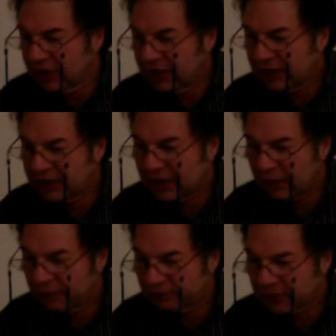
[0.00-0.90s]
And now,
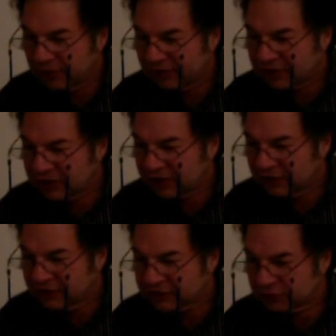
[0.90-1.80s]
if I click on
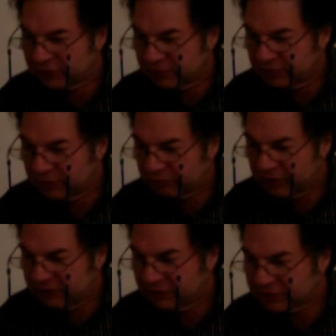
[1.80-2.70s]
this one, the
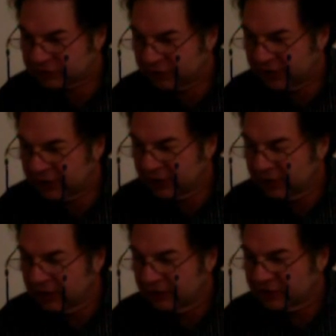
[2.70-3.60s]
preview screen,
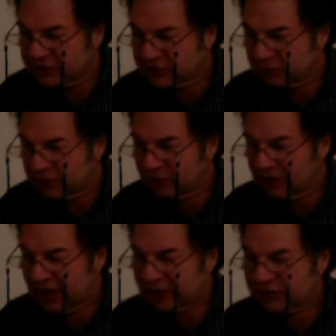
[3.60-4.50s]
this is what it'll
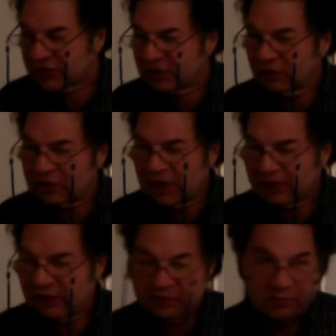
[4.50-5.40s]
actually look like on
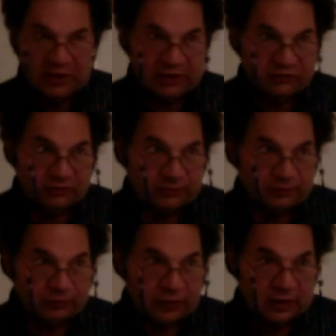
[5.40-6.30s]
the page.
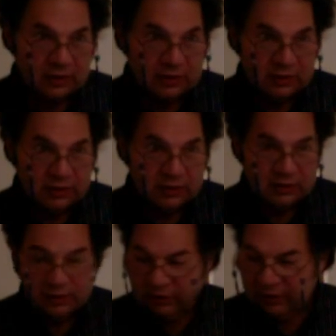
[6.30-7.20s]

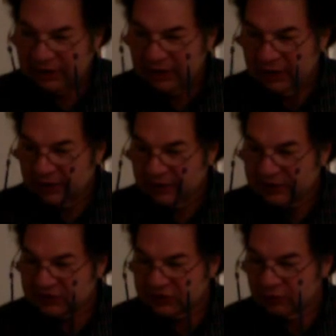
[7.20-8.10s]
All right? This
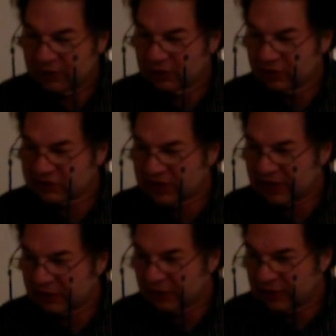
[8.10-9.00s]
is what it looks like,
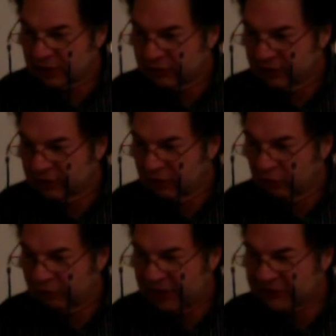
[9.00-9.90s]
including the whole
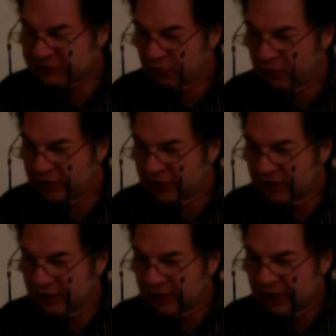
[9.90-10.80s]
pasteboard,
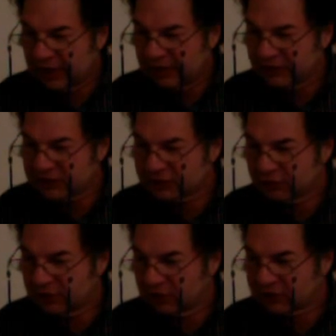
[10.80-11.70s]
and this is what it
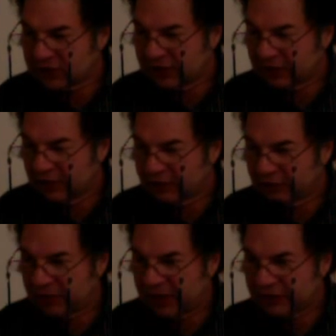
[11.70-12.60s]
looks like on the
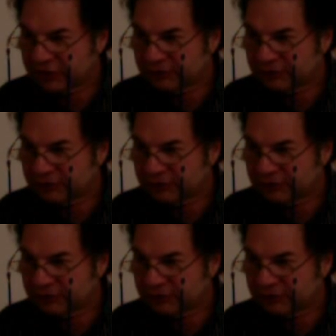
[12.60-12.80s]
page.